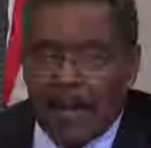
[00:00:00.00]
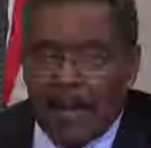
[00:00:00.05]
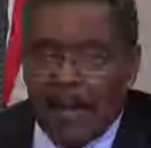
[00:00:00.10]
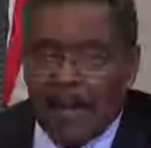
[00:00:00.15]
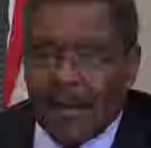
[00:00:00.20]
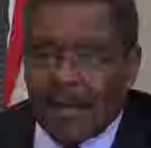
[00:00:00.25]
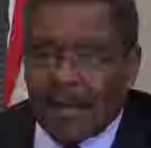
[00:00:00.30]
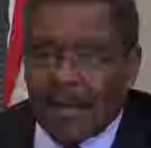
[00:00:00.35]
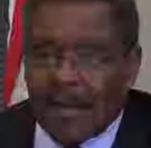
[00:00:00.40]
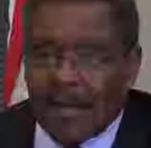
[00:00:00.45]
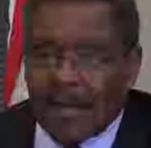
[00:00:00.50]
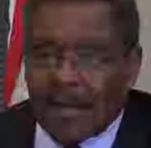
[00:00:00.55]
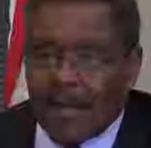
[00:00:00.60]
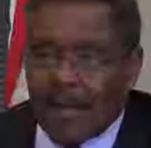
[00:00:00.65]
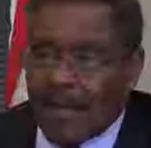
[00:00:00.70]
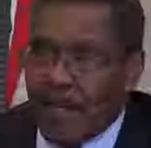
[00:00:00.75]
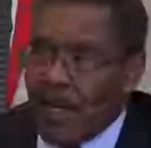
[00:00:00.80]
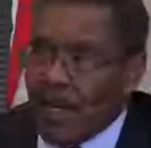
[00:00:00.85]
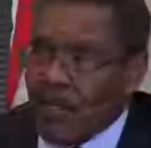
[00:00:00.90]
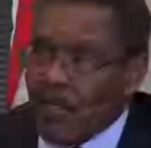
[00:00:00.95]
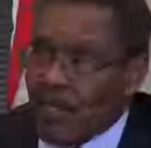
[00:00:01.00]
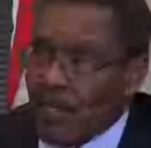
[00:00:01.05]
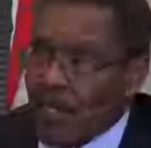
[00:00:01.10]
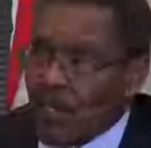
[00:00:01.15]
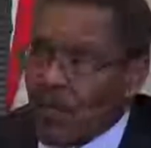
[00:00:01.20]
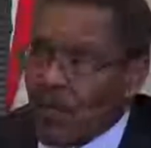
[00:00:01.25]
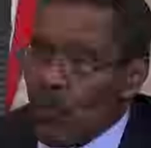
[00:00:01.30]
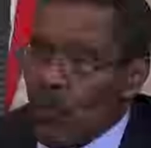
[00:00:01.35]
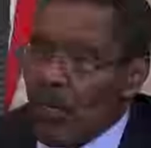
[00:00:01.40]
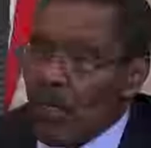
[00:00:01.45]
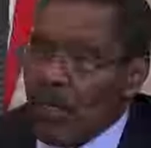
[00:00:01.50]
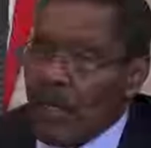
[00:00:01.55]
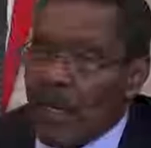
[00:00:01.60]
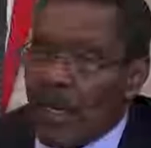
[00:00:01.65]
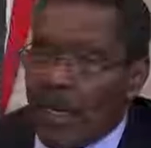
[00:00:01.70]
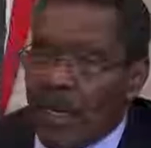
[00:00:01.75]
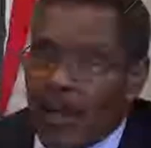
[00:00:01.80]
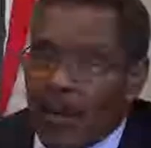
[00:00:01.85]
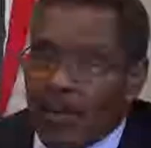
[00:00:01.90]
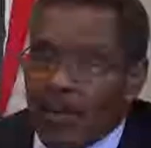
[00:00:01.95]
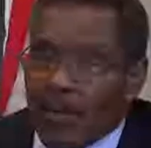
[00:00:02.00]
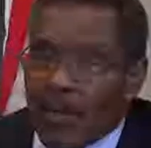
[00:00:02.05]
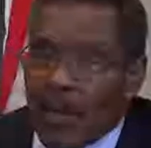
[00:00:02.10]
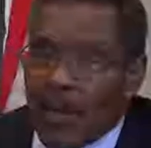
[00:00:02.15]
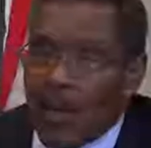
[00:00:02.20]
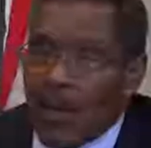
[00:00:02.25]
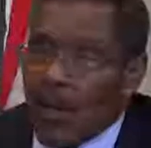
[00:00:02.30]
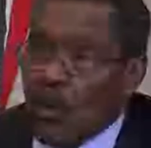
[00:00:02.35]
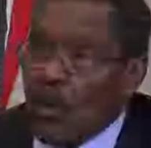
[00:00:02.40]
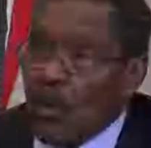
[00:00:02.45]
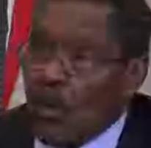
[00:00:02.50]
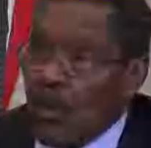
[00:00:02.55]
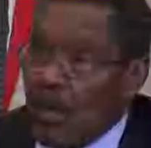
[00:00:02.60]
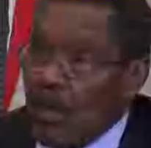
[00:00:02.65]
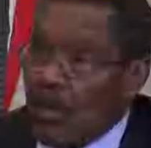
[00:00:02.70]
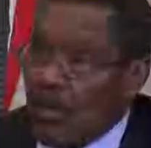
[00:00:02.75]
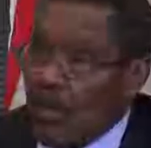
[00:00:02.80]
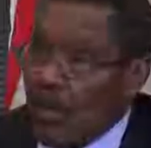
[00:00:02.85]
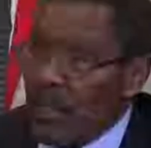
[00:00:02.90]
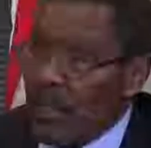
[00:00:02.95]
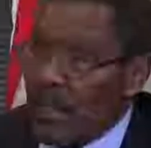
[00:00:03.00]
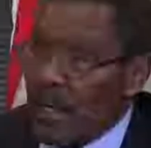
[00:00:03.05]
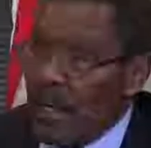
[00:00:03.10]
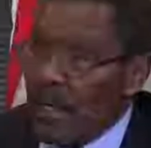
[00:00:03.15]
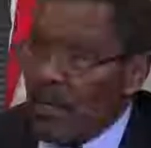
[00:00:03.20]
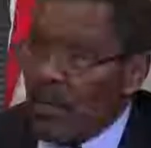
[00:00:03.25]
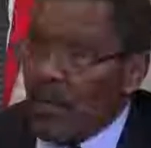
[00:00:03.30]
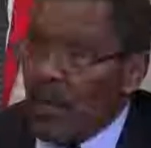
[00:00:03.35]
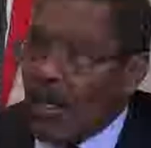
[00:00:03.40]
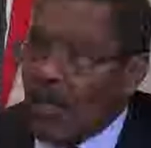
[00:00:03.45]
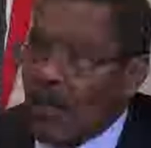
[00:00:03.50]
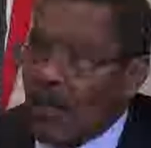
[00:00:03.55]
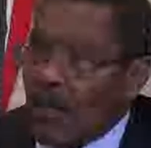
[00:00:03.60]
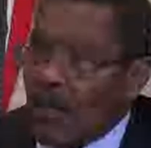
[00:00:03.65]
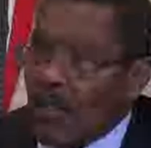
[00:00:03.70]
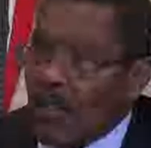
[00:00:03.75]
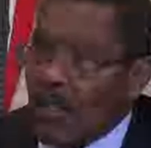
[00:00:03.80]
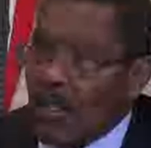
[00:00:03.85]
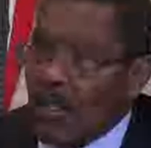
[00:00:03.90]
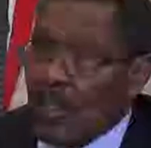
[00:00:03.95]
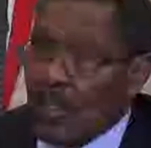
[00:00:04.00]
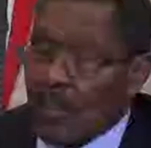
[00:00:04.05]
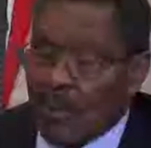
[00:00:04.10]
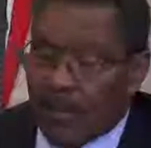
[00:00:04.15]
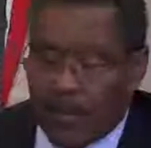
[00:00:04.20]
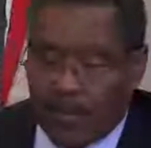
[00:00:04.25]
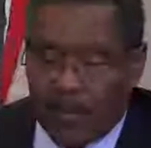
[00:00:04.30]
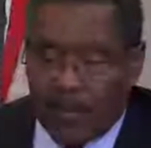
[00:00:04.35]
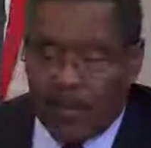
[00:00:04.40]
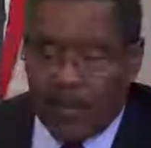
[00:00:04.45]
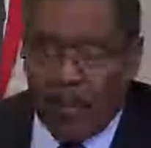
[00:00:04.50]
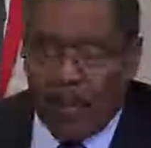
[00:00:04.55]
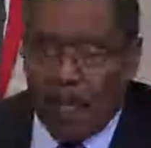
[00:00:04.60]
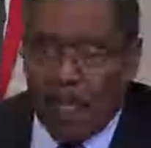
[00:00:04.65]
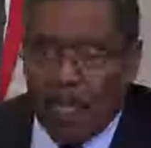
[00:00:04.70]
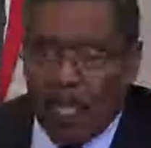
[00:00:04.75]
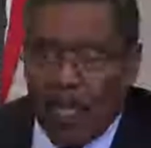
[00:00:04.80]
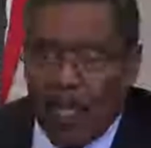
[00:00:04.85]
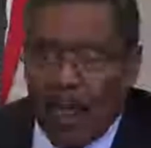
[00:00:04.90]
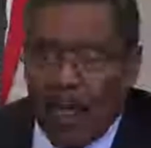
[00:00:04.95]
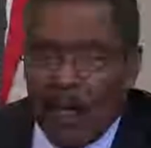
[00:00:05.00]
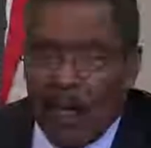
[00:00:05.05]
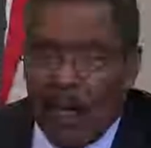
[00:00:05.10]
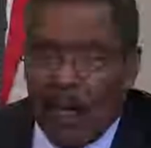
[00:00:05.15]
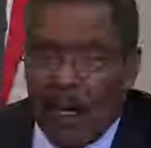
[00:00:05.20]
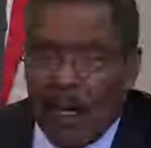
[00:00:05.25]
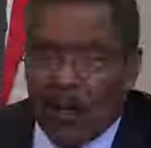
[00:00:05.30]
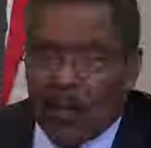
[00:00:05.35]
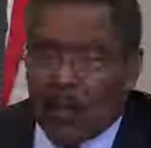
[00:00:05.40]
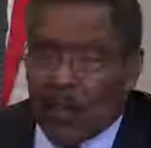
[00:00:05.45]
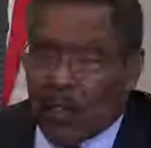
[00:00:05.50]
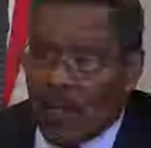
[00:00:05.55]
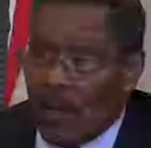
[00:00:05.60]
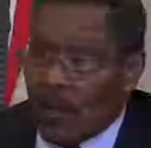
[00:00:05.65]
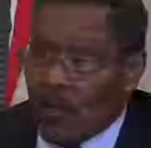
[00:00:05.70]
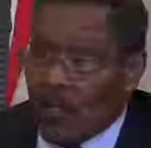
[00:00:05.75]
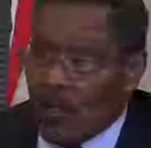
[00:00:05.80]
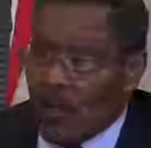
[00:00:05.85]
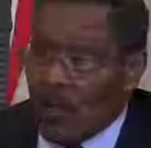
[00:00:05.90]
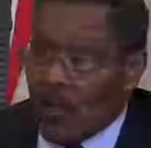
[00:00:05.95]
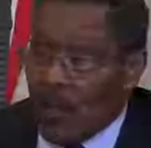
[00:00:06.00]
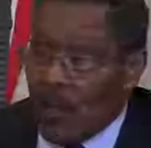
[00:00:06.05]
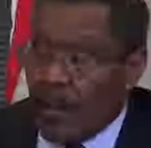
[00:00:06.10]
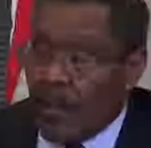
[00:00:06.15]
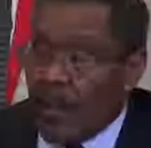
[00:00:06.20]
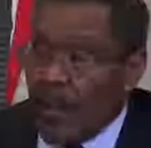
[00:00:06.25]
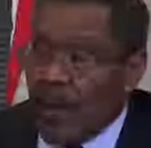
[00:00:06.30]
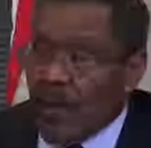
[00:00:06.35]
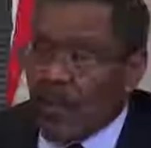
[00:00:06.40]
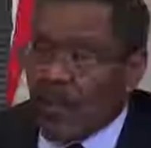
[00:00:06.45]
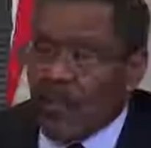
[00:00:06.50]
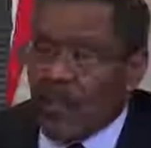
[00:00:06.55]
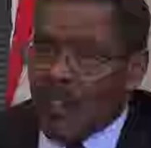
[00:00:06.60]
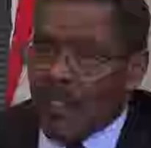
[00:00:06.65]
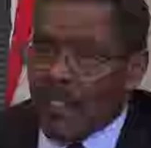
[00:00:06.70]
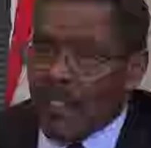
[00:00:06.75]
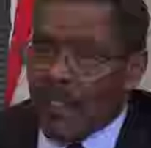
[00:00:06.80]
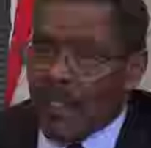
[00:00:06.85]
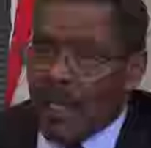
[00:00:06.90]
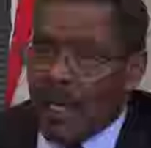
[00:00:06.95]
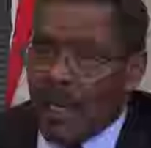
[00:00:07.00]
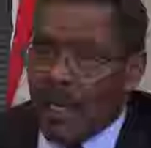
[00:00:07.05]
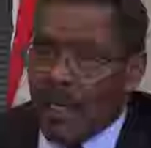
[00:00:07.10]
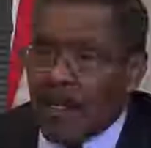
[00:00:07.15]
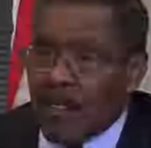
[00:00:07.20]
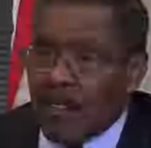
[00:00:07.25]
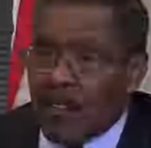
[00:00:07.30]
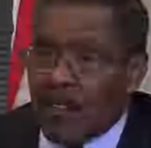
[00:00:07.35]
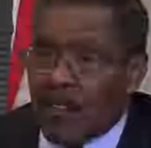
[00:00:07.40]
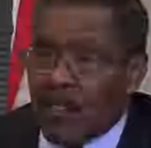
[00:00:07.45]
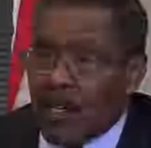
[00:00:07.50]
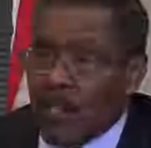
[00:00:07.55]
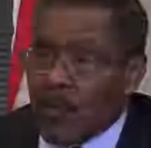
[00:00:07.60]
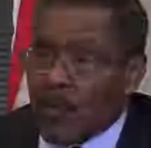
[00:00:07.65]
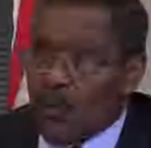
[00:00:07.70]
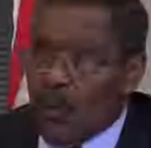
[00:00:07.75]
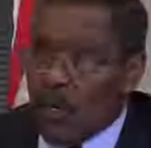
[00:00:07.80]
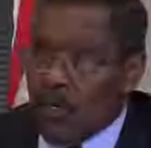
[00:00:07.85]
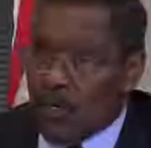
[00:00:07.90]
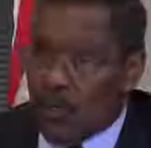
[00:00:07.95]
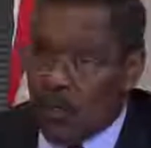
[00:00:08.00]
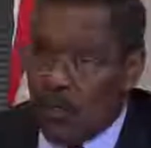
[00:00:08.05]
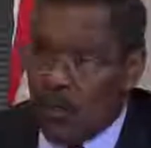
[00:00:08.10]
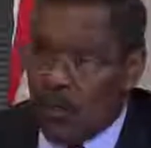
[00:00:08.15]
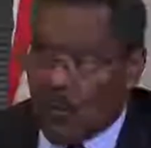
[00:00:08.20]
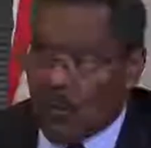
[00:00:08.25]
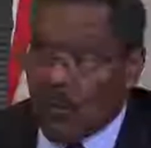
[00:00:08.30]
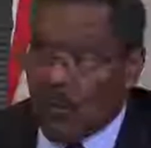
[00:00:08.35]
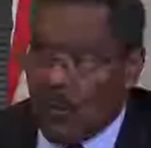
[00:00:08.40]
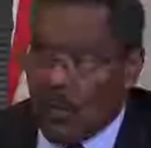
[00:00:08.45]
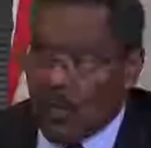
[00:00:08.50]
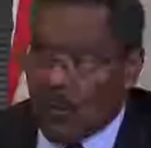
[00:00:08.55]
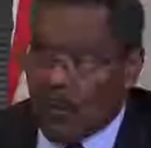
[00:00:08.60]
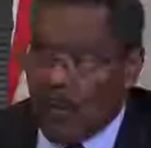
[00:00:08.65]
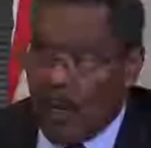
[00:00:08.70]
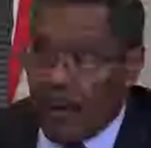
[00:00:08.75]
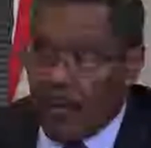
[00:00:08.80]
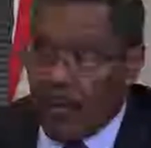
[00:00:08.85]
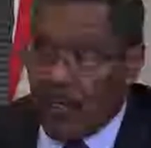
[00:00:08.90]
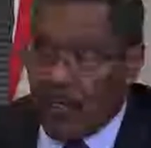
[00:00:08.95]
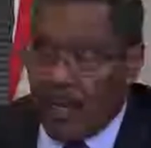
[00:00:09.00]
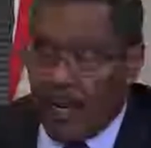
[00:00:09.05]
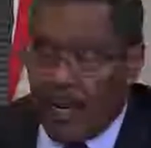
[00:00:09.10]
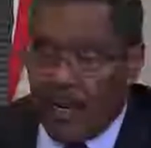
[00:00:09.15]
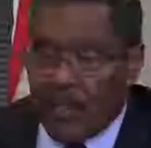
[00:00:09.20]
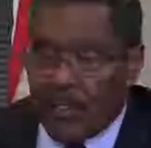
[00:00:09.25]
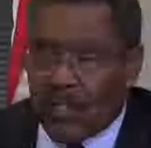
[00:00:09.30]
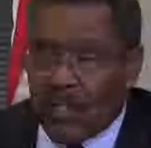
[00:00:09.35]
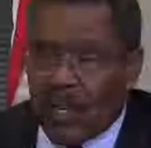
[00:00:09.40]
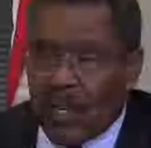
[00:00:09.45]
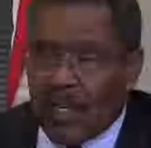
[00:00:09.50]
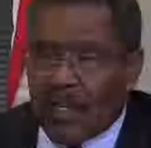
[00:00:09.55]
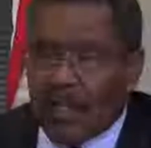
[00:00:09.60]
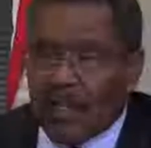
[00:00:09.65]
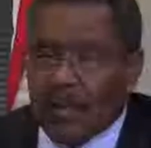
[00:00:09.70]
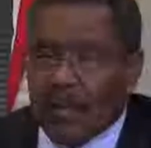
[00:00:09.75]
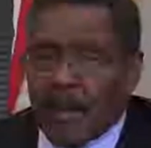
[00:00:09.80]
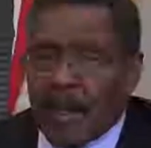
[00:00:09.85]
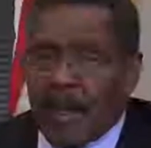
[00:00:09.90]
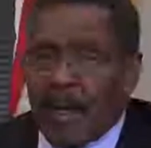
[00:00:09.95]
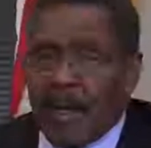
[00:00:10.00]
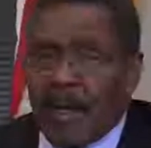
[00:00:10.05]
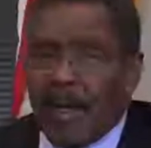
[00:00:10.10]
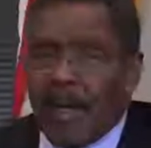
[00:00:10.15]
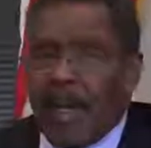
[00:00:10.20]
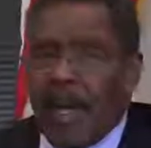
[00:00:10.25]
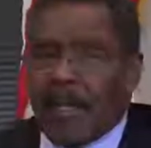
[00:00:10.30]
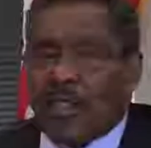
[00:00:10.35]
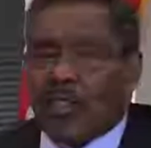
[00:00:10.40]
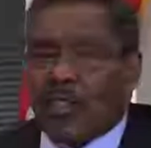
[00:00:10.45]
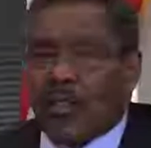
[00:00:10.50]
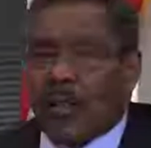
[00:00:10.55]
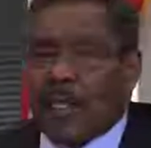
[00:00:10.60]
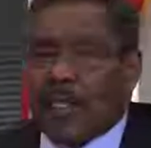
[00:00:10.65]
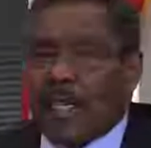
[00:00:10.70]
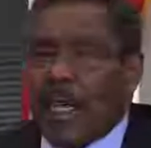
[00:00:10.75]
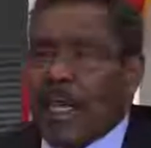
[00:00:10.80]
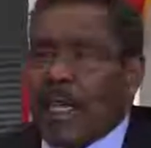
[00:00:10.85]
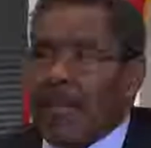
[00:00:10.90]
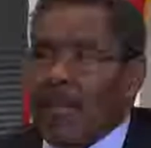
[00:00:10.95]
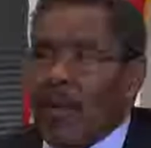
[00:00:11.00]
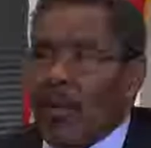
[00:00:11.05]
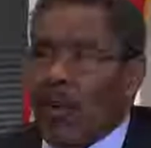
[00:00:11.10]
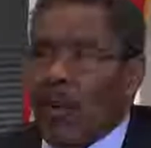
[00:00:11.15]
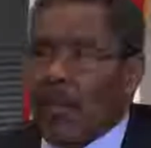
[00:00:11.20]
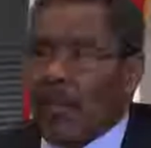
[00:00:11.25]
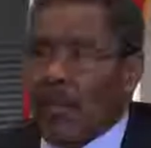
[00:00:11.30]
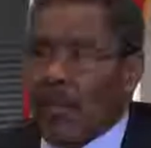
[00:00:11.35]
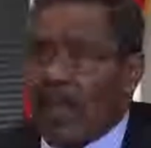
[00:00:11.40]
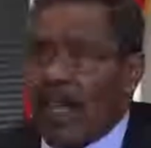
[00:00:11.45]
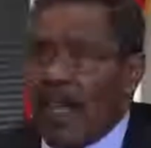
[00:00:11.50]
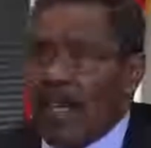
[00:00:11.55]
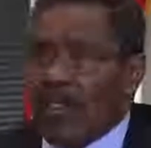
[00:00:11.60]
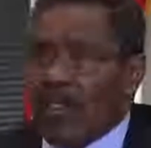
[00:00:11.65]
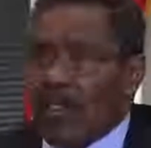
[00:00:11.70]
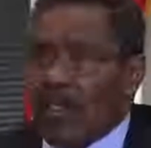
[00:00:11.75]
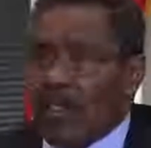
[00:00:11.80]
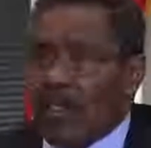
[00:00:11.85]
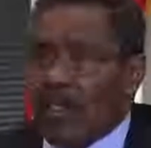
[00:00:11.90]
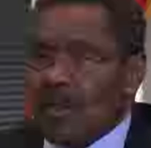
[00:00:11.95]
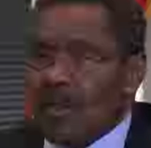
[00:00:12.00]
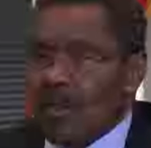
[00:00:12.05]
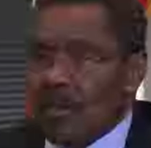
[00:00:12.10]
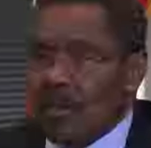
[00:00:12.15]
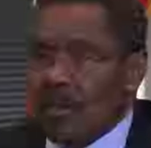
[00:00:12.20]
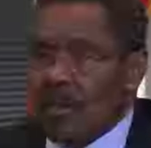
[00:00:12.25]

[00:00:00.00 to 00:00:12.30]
And I said, yes, just one. When do you intend to make your decision? Because I'm still in the appellate division, and Judge Prester, who was my presiding judge, had sort of taken me off of cases